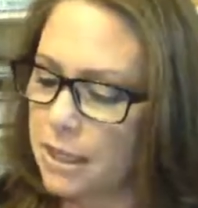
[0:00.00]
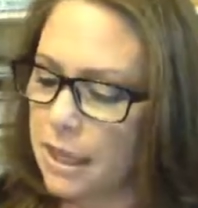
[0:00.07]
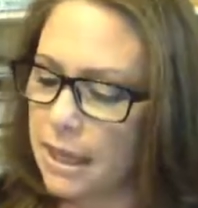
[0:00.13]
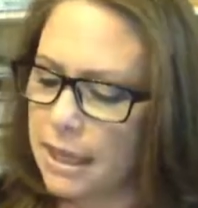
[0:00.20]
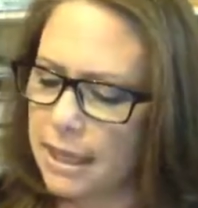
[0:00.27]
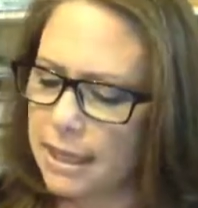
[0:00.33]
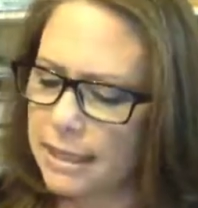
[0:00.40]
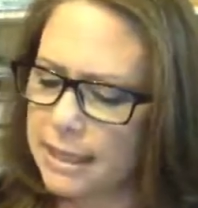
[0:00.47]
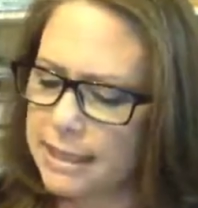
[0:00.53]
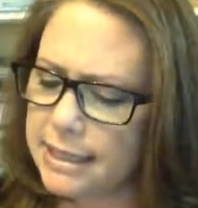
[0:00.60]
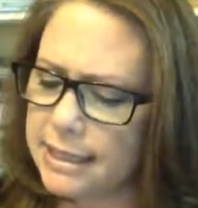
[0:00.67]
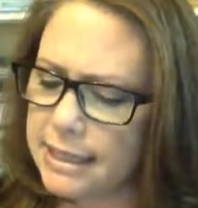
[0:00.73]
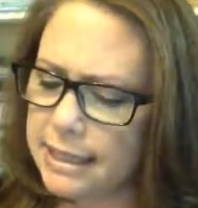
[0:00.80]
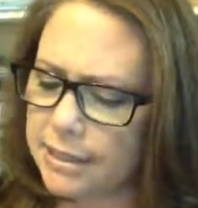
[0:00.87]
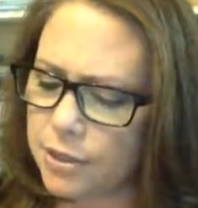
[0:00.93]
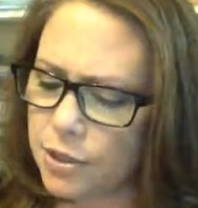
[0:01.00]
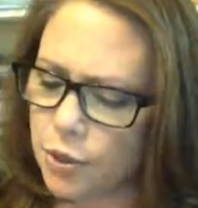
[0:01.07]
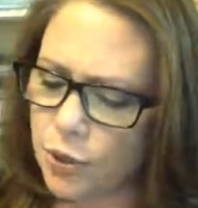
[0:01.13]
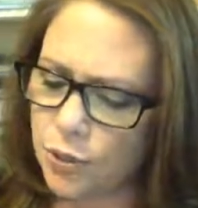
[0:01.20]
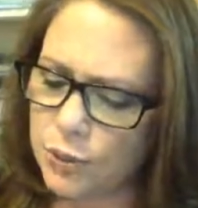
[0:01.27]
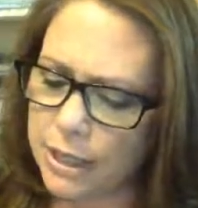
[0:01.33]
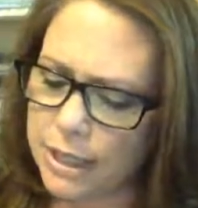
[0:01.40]
Let's see.
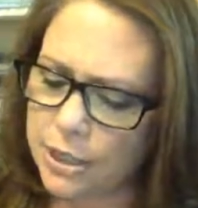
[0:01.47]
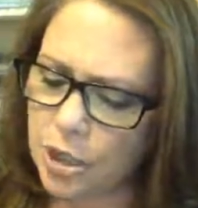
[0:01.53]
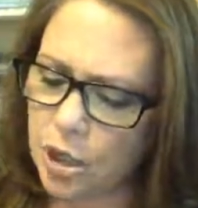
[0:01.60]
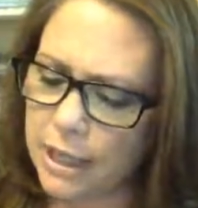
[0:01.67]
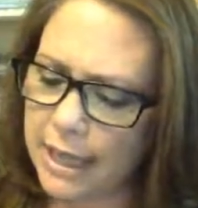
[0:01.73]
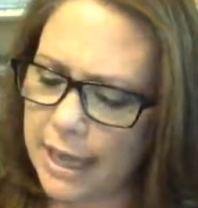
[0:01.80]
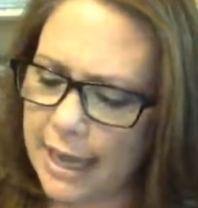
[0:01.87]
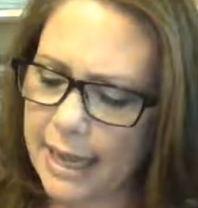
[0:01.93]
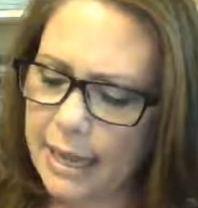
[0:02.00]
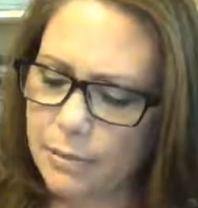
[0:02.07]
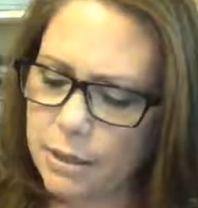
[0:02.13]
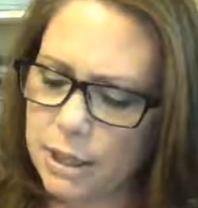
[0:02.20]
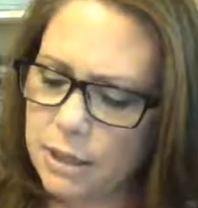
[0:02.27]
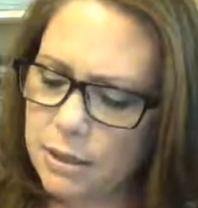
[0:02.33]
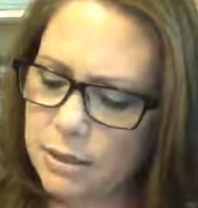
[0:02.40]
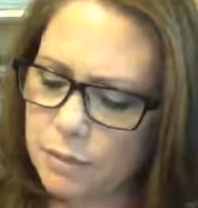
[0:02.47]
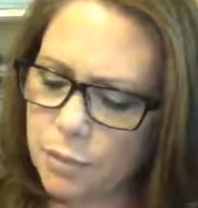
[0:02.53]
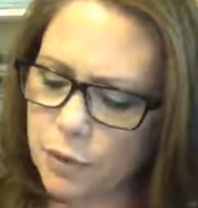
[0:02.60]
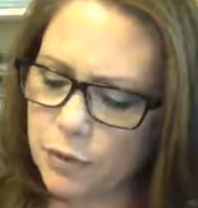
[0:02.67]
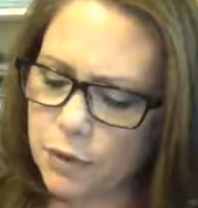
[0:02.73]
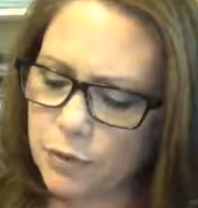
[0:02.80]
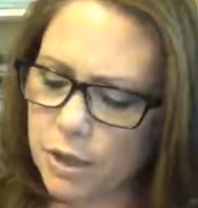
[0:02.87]
So in Darling Hammond,
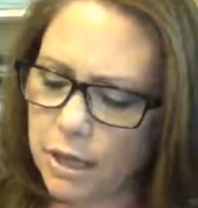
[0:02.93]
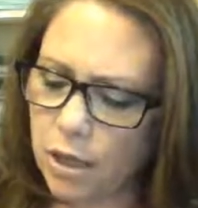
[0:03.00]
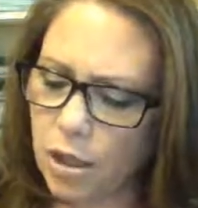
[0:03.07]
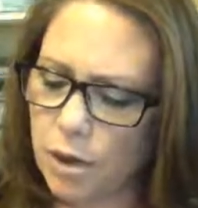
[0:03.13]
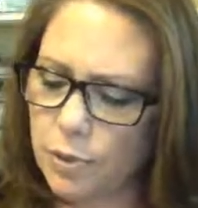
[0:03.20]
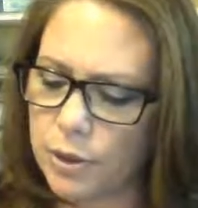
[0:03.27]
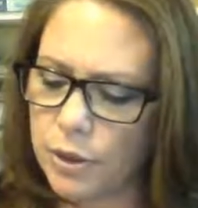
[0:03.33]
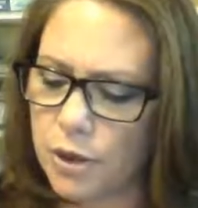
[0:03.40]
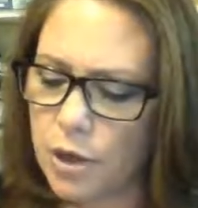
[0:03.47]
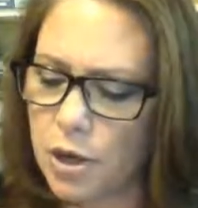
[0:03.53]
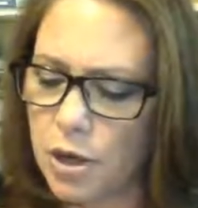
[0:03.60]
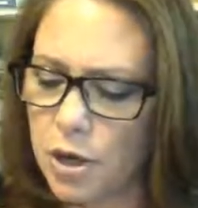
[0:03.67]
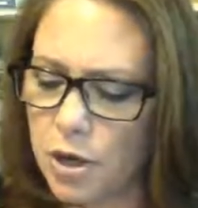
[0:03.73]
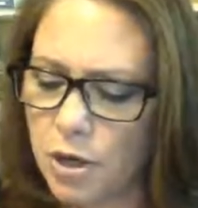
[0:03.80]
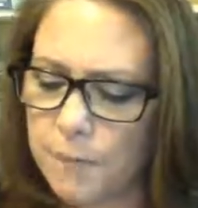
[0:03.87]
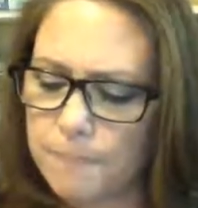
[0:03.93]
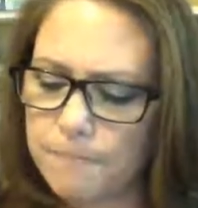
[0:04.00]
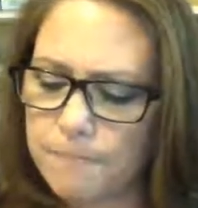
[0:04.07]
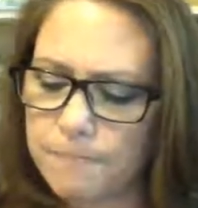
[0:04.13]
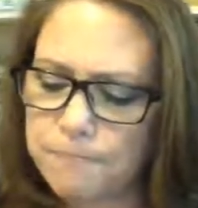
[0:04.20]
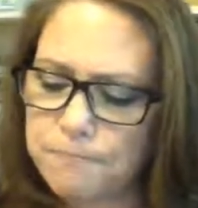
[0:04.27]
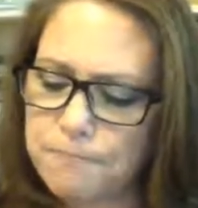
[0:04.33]
moving right along with her,
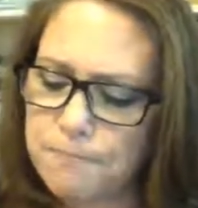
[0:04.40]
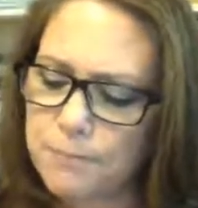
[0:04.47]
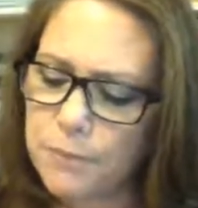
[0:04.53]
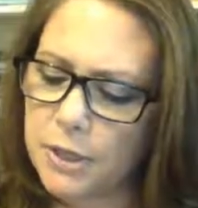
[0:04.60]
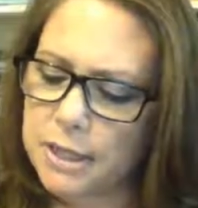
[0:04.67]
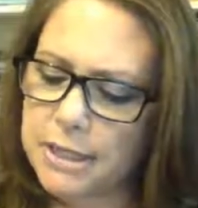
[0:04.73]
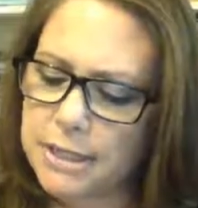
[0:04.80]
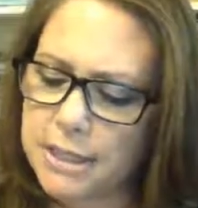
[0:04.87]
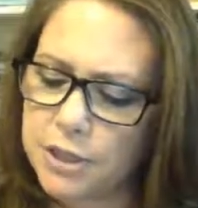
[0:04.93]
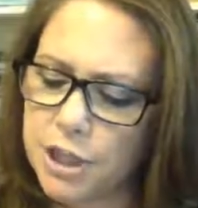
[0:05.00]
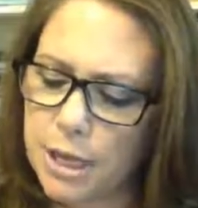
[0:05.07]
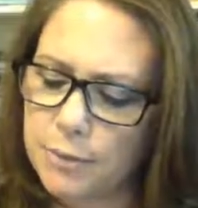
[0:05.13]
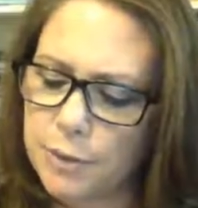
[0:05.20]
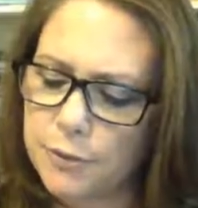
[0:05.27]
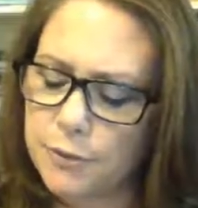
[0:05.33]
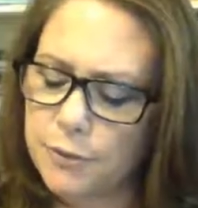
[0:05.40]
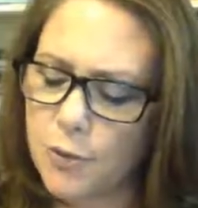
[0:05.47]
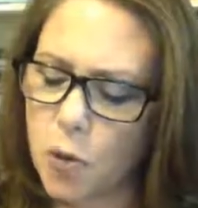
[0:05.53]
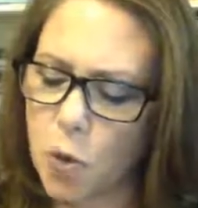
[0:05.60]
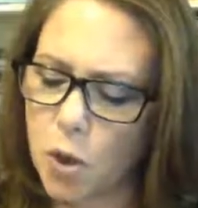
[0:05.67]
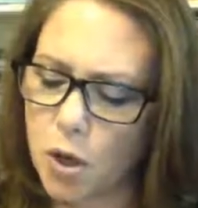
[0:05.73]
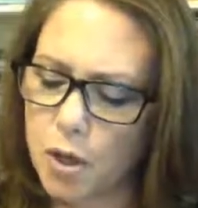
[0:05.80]
let's see, Chapter
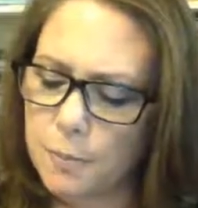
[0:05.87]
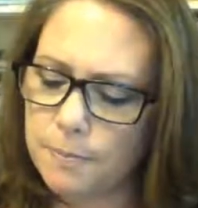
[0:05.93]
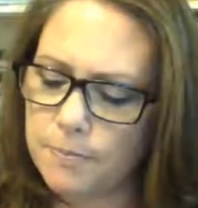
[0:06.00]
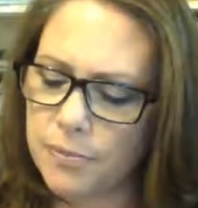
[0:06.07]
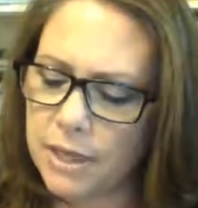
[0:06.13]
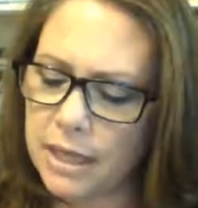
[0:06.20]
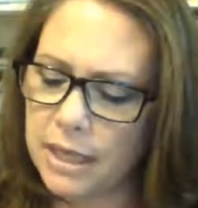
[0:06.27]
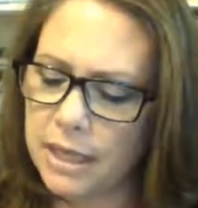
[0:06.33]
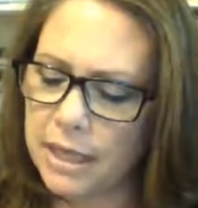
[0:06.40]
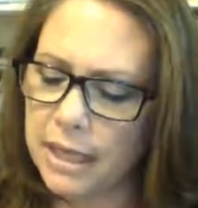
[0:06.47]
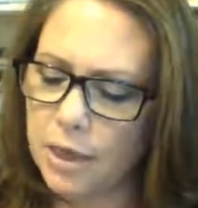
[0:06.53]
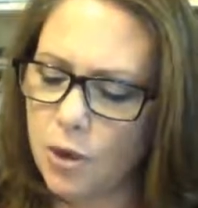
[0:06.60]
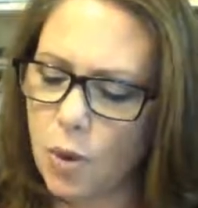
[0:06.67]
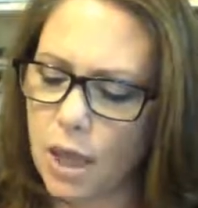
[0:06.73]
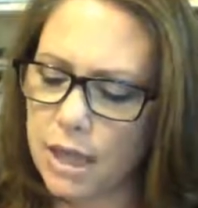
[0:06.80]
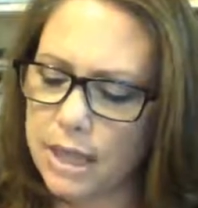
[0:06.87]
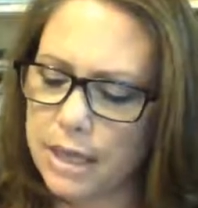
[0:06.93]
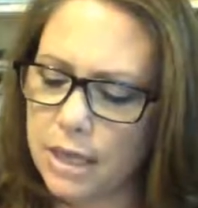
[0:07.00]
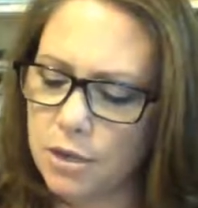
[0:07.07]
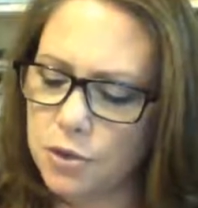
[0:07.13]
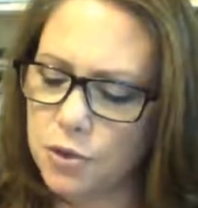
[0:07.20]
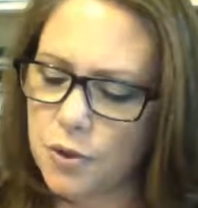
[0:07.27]
4, Inequality
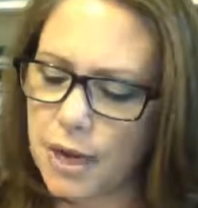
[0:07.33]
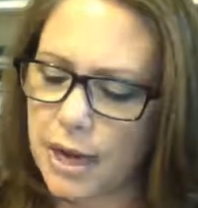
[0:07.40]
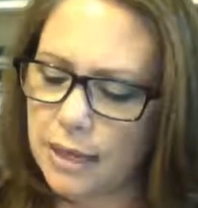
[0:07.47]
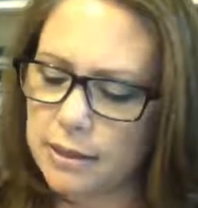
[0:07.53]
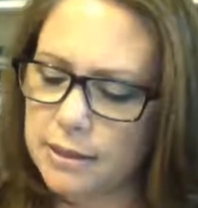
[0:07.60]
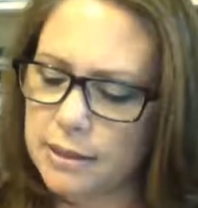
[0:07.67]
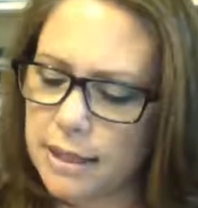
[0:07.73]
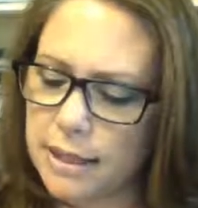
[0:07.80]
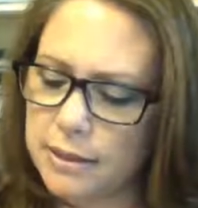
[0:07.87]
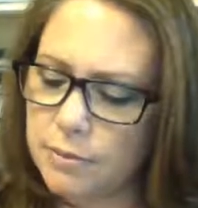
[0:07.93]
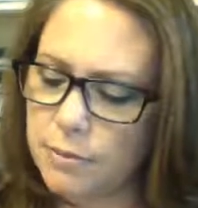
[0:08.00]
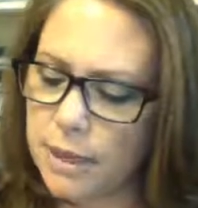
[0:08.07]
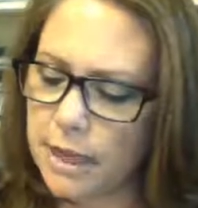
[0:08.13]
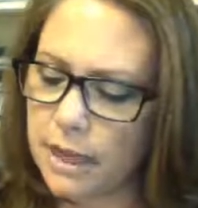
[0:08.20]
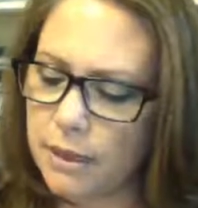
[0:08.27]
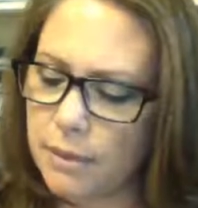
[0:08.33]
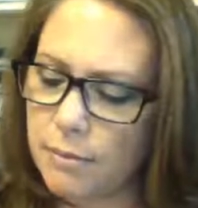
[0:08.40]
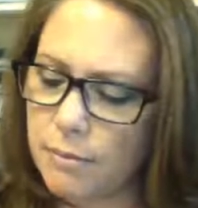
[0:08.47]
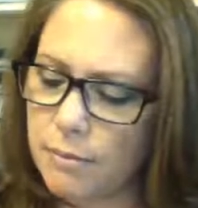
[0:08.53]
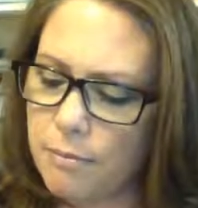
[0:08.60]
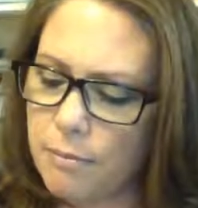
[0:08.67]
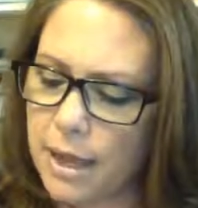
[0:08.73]
on Trial. Does money
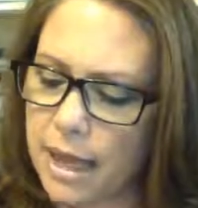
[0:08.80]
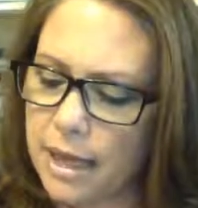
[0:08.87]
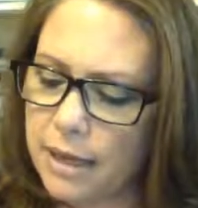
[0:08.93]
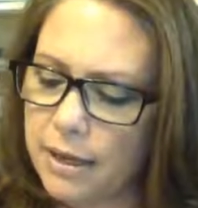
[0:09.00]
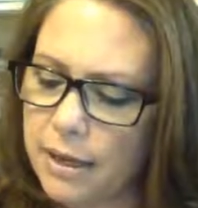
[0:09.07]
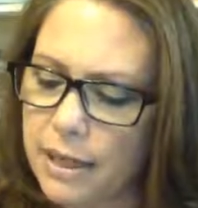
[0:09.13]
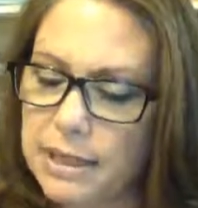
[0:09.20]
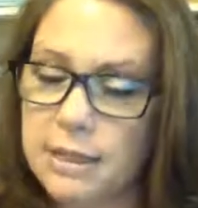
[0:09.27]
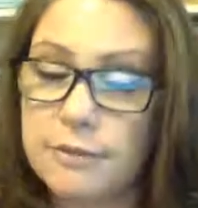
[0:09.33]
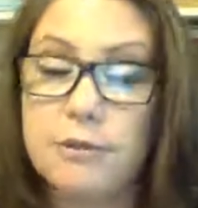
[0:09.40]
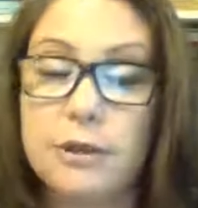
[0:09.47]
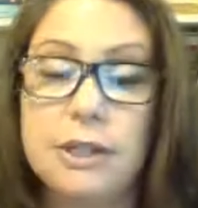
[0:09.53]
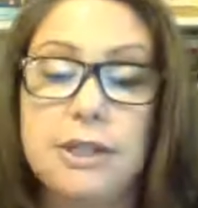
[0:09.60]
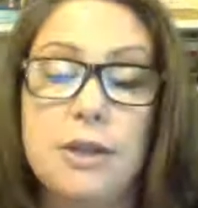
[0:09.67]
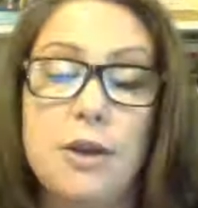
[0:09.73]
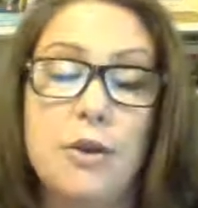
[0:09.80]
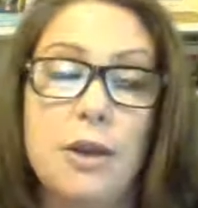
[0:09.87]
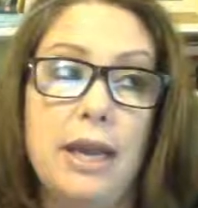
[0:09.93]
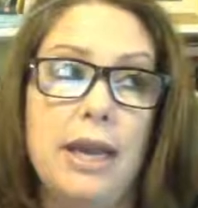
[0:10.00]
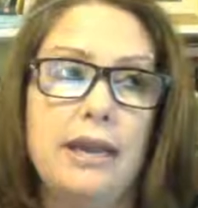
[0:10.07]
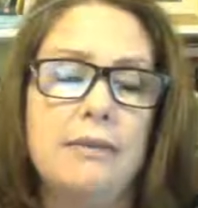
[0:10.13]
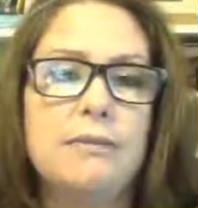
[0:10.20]
make a difference?
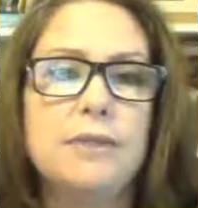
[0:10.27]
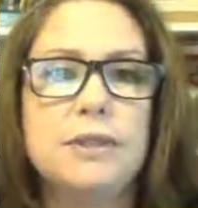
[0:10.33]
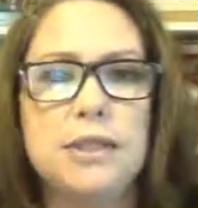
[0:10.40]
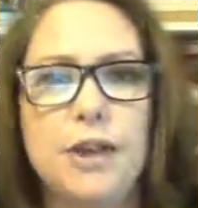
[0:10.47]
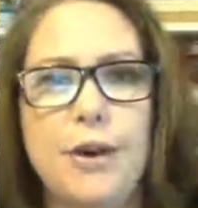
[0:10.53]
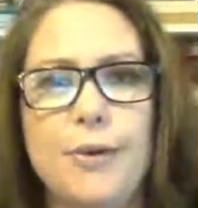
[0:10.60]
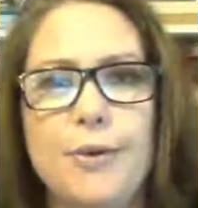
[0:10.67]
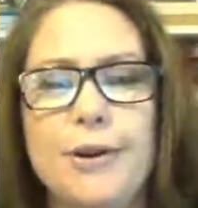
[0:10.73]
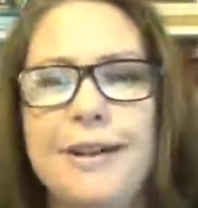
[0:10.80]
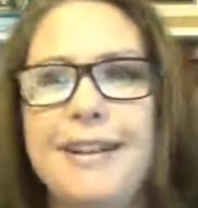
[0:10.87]
Okay, so